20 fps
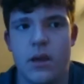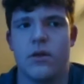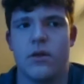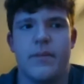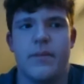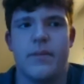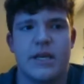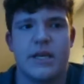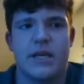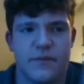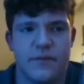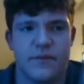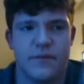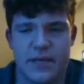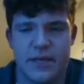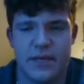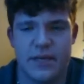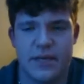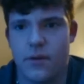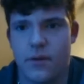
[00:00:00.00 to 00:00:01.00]
biggest
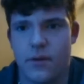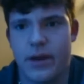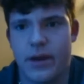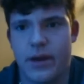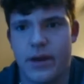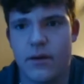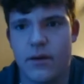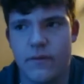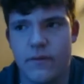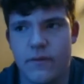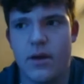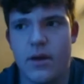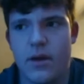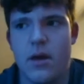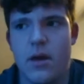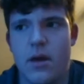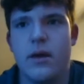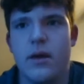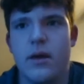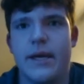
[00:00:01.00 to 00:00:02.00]
advice I would give
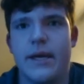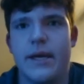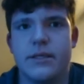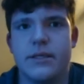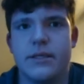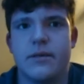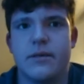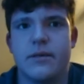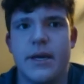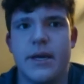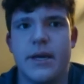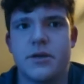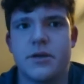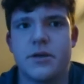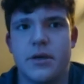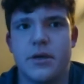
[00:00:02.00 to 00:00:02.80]
is to make sure,